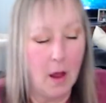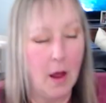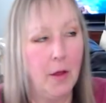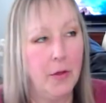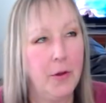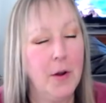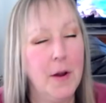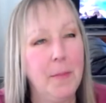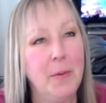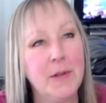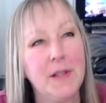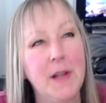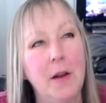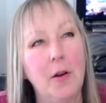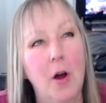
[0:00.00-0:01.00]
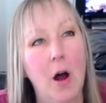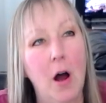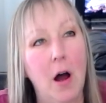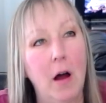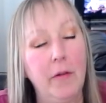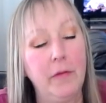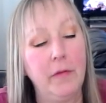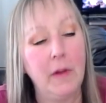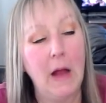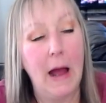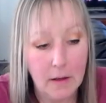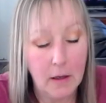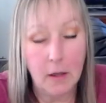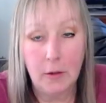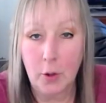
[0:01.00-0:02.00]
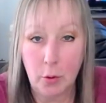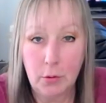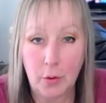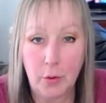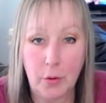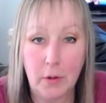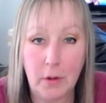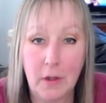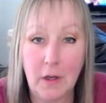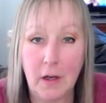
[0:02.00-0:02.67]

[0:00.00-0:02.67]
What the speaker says: 30% off at a local